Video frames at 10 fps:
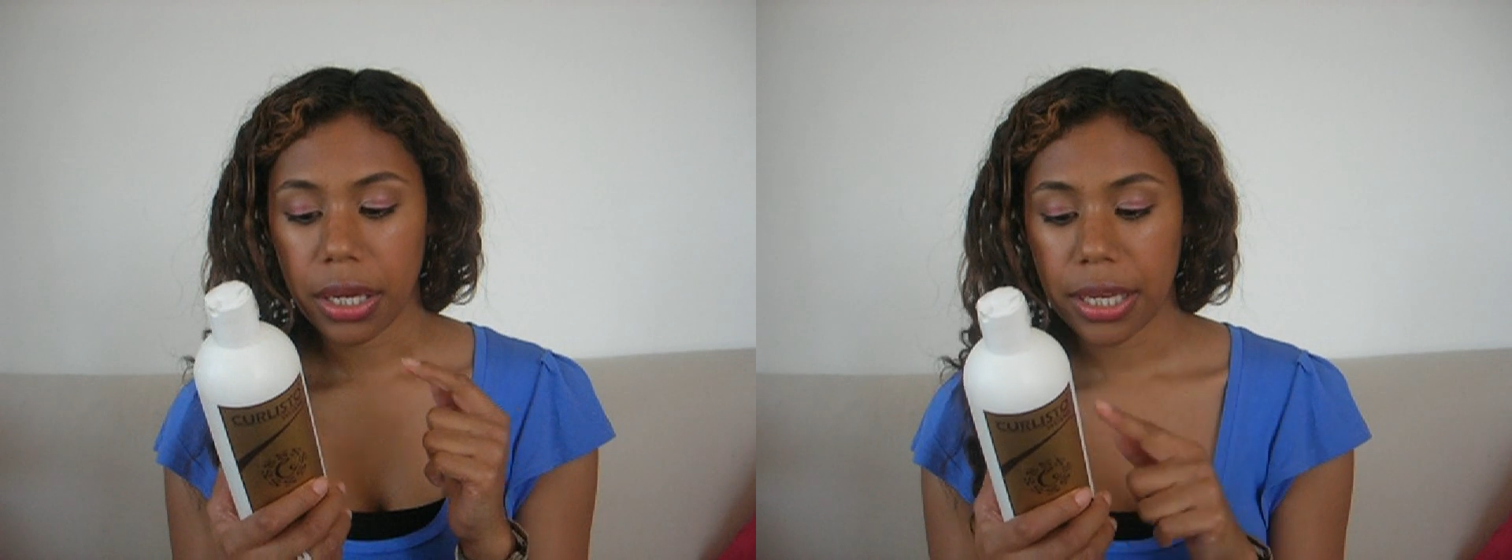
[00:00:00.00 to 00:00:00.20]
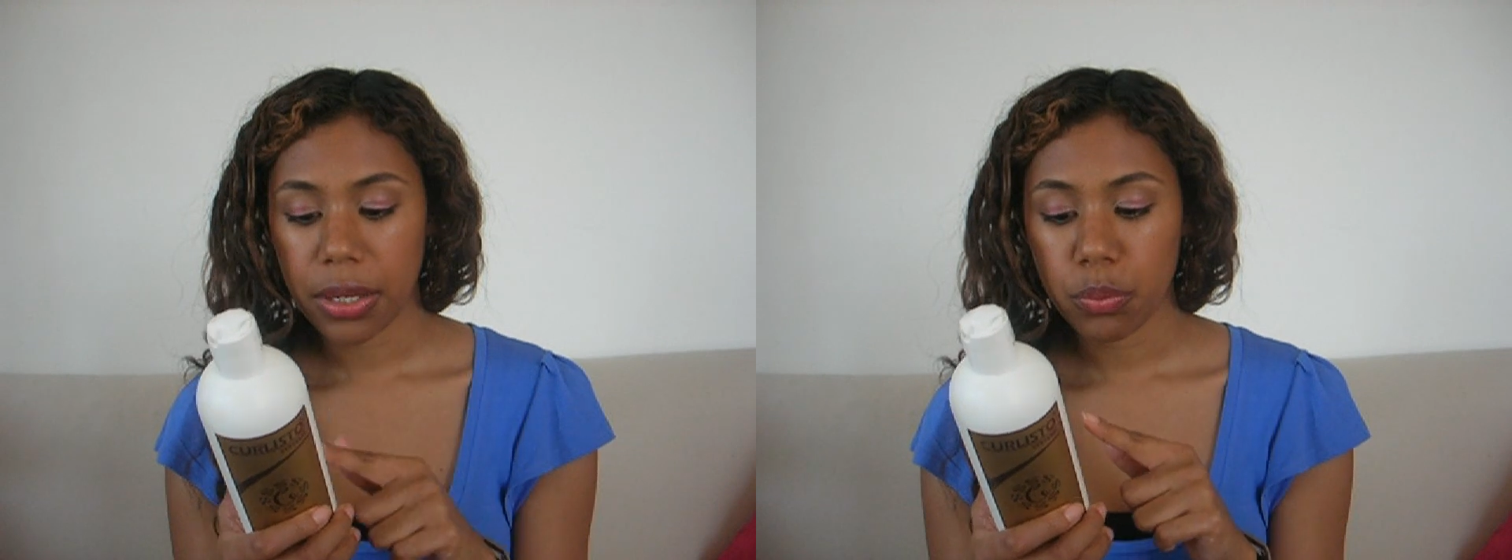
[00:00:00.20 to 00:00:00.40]

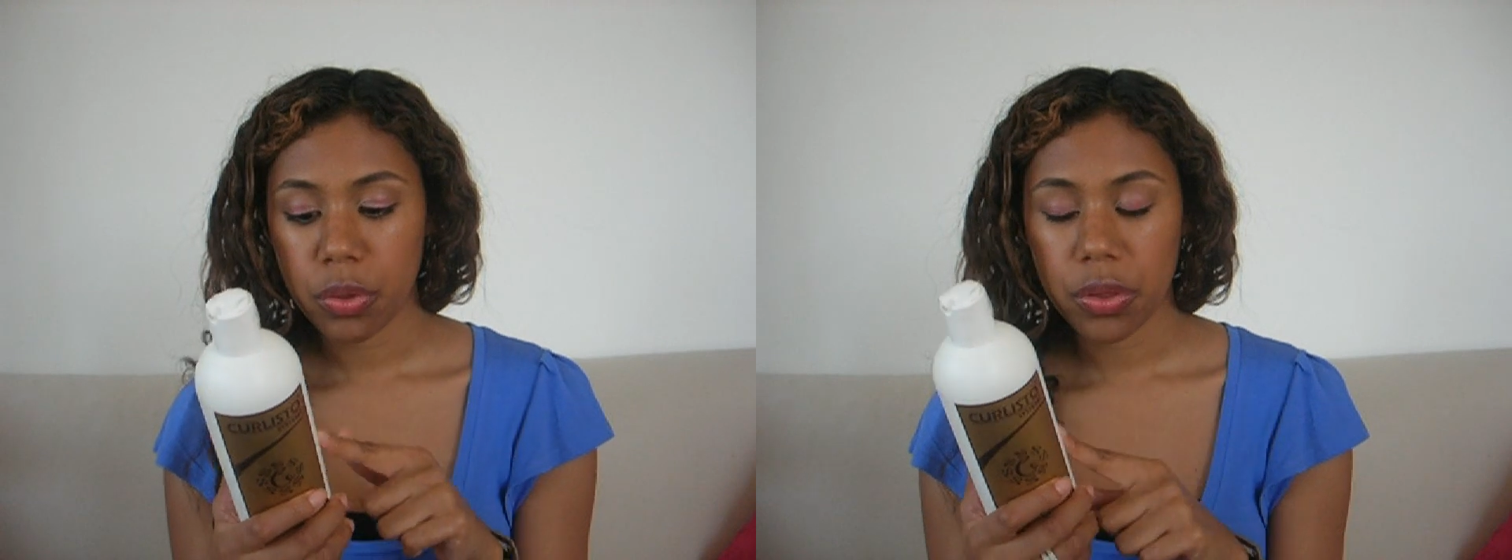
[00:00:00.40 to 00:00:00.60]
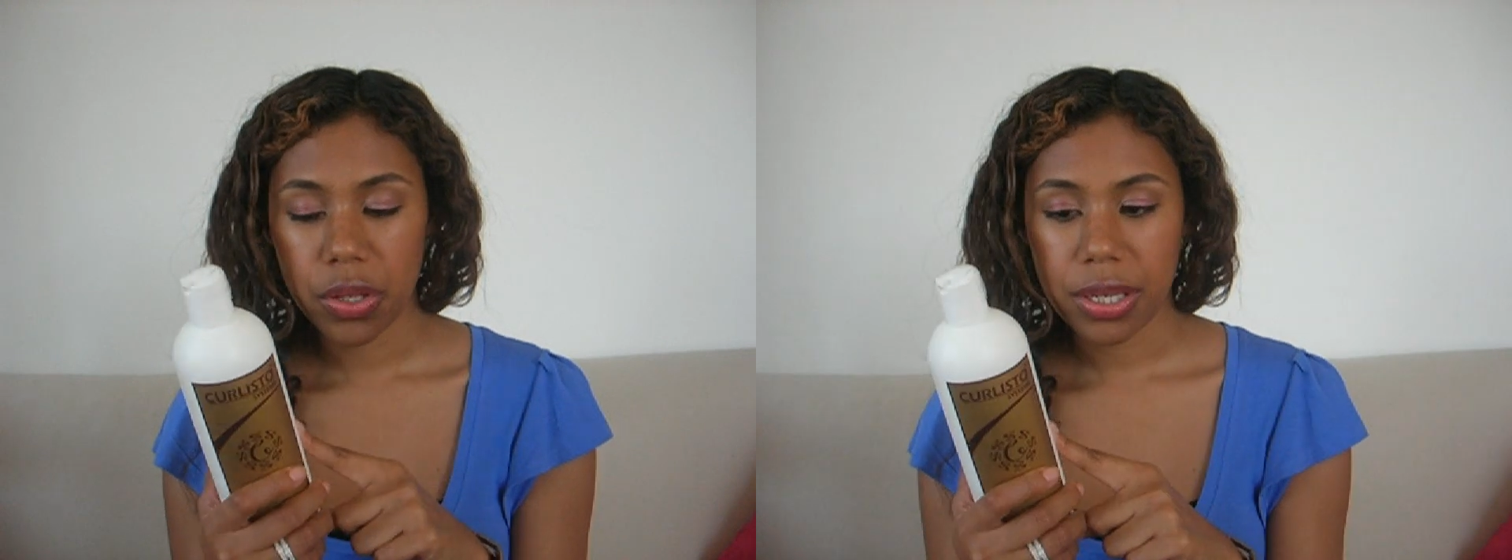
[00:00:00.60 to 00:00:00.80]
Again,
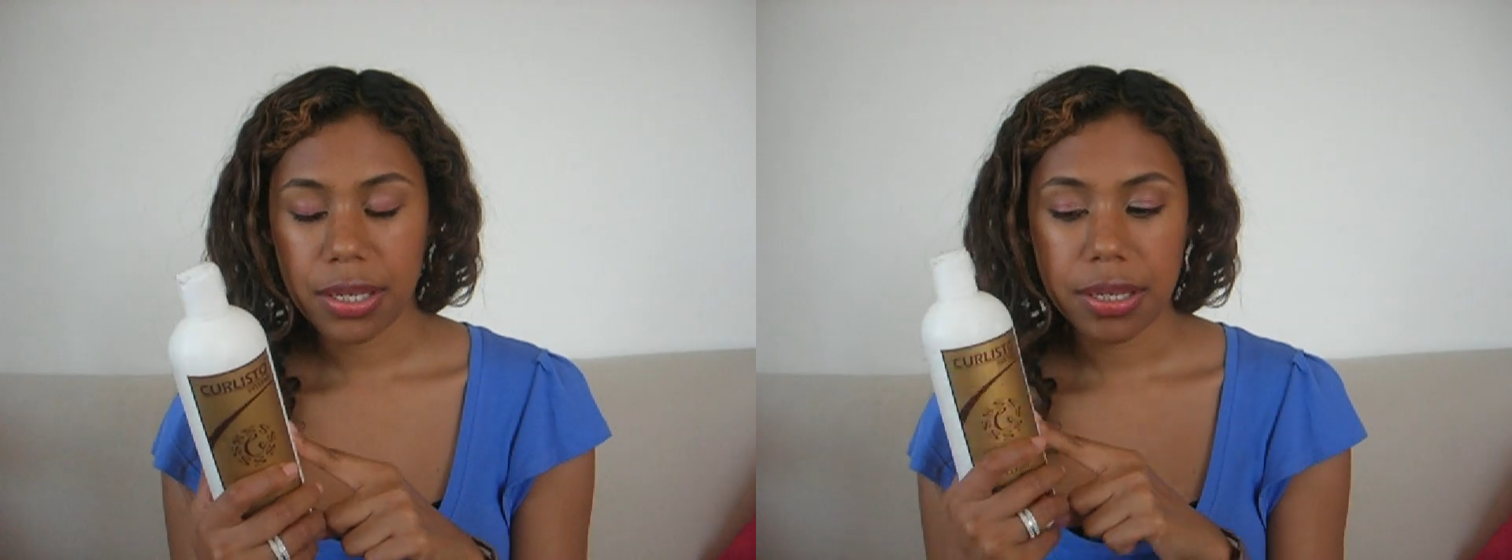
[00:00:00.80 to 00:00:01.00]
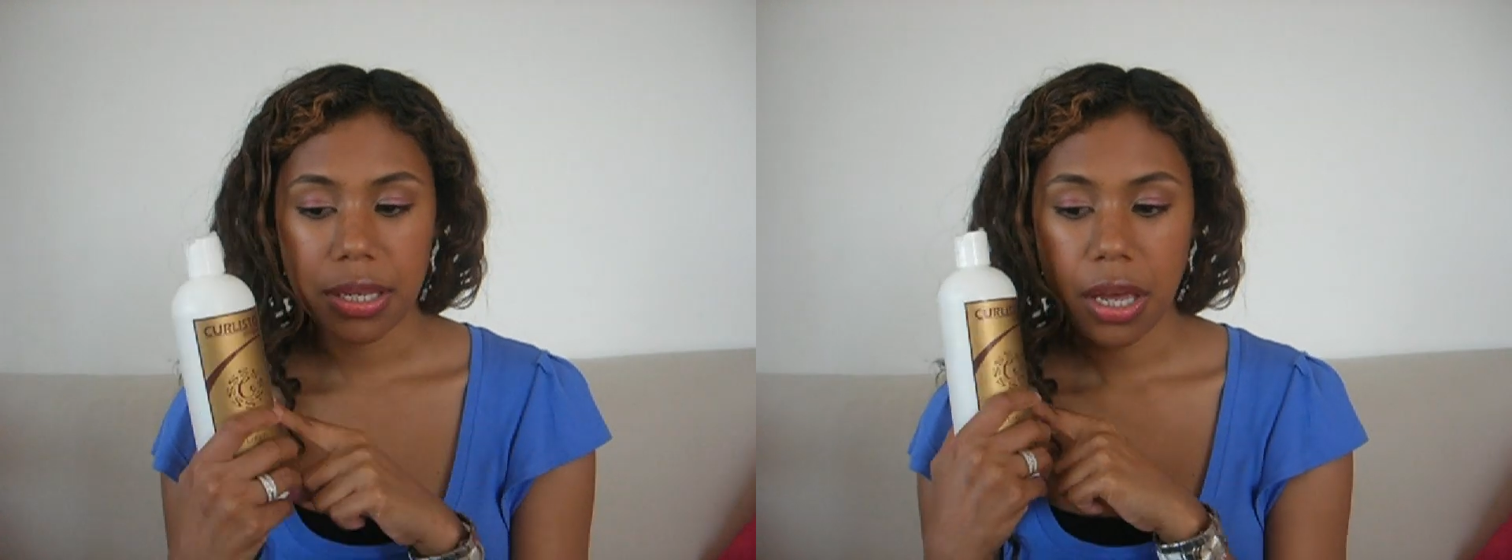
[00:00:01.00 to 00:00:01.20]
with
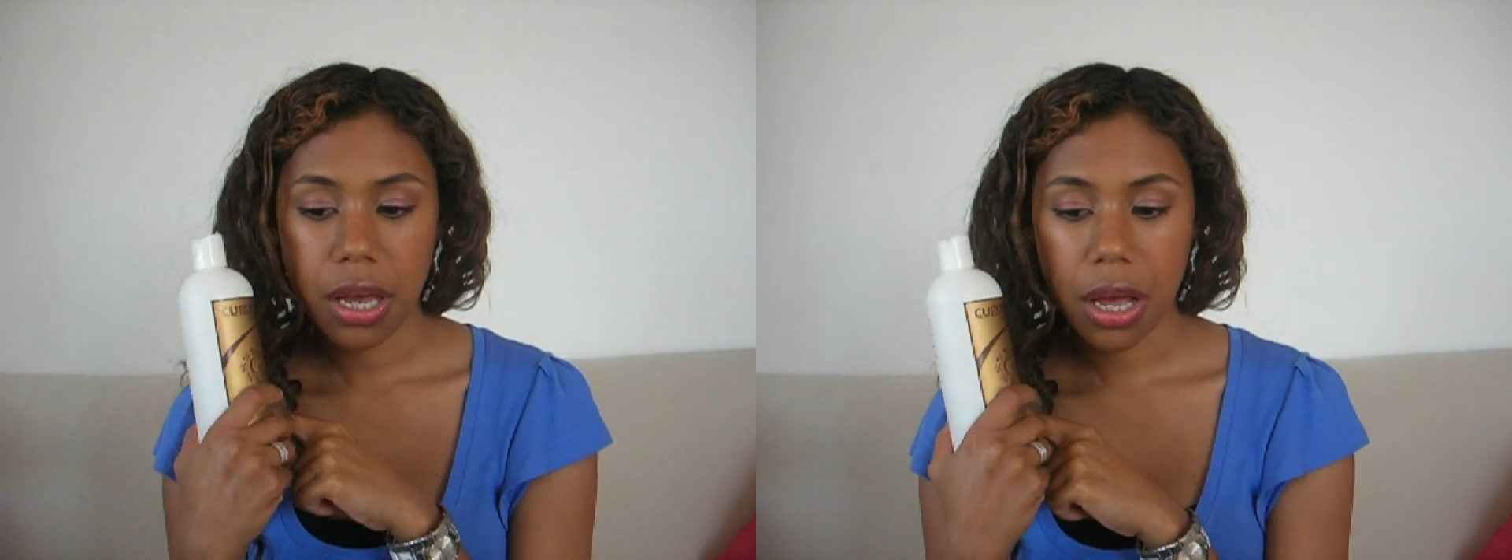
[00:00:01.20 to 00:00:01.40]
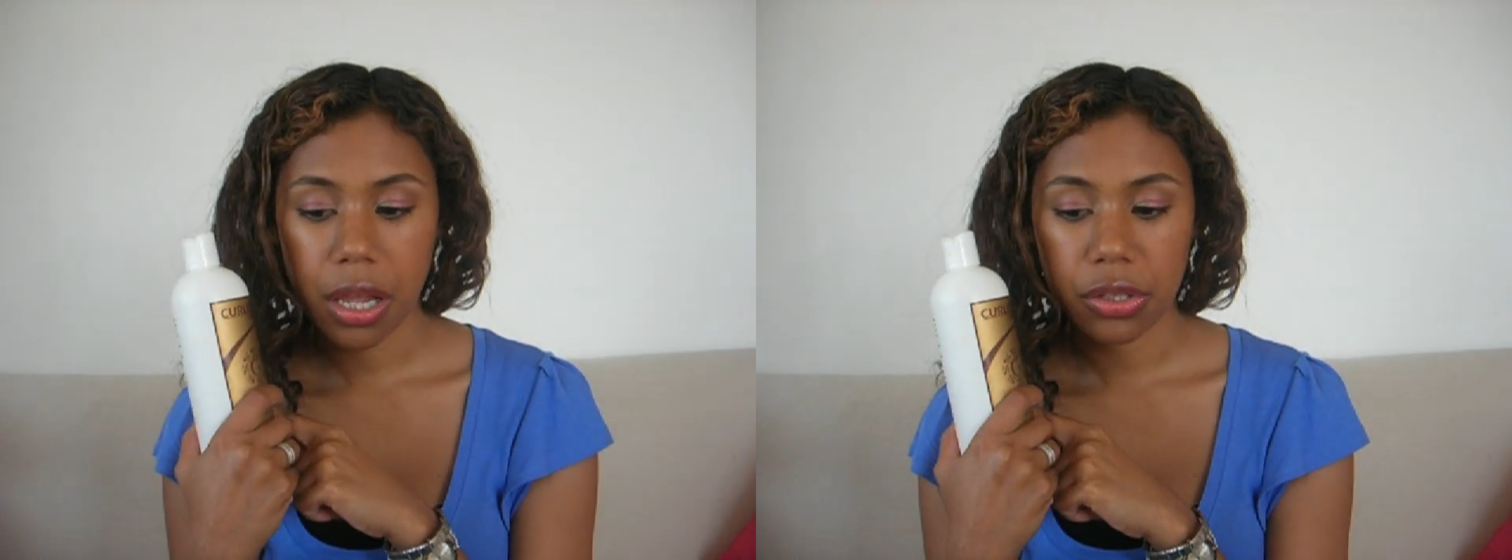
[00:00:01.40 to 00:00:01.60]
this,
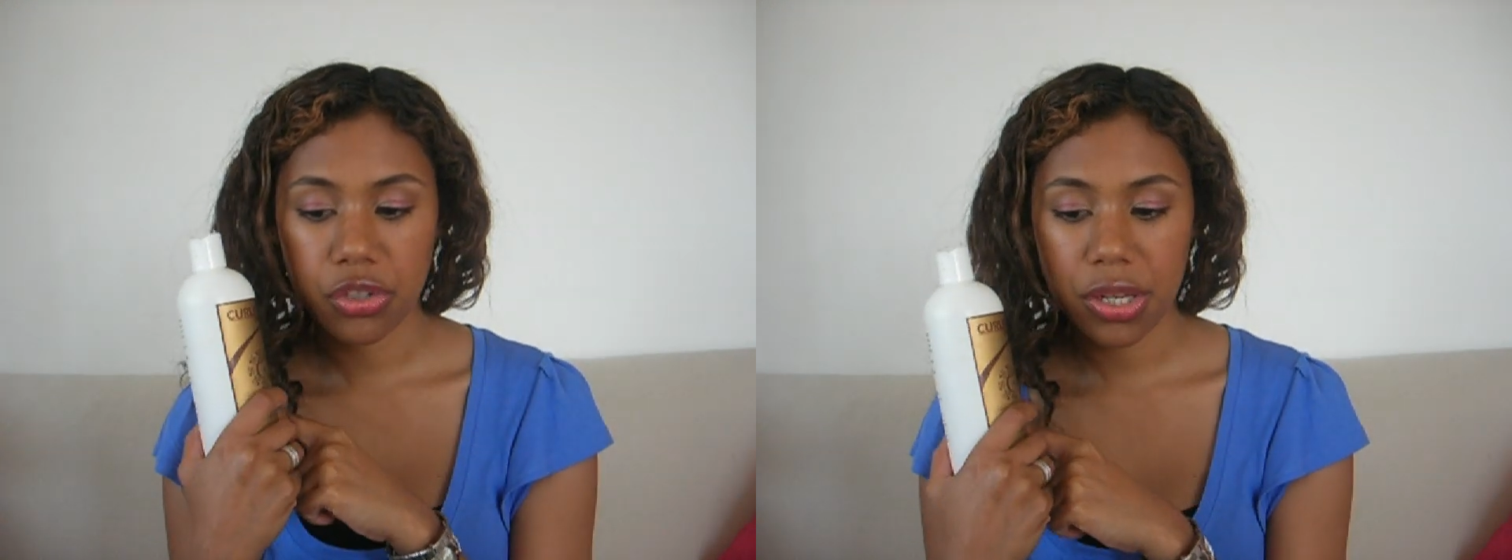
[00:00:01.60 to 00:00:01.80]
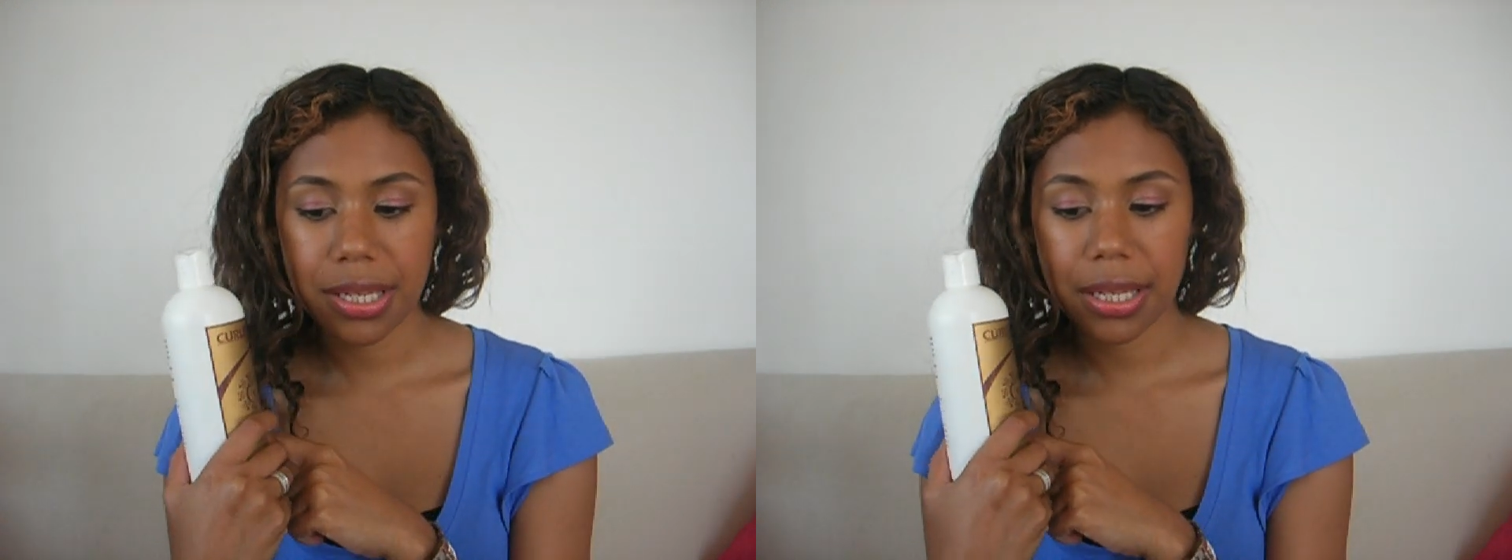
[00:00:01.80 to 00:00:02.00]

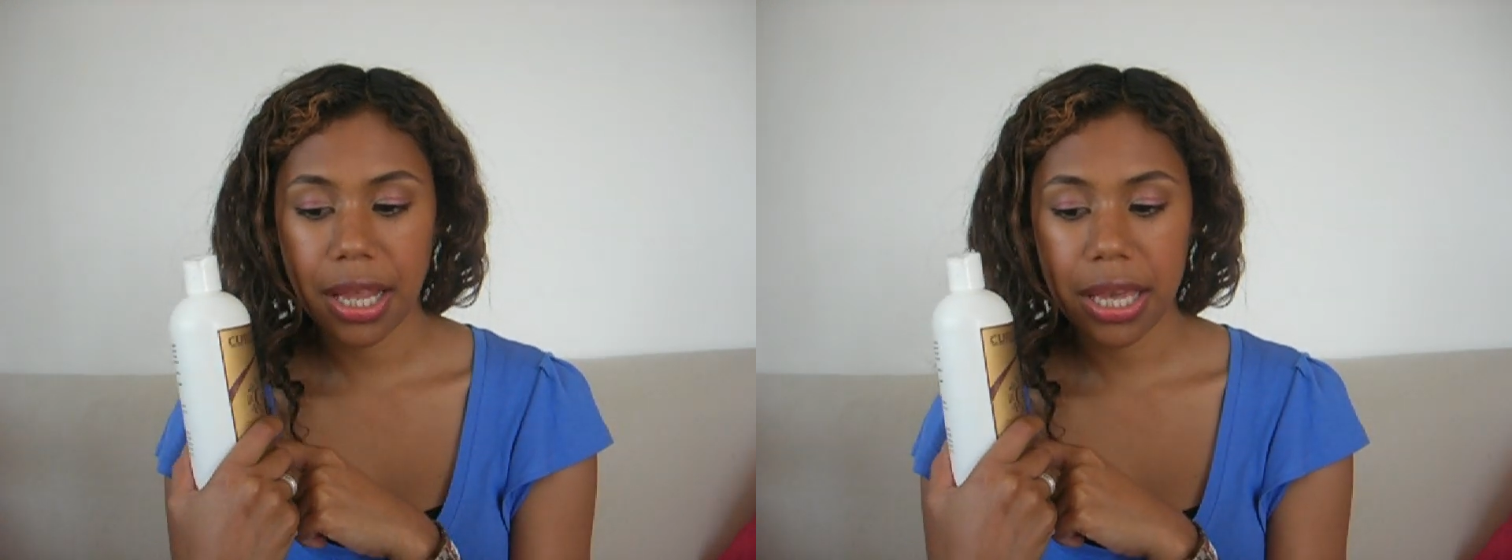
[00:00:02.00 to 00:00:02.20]
just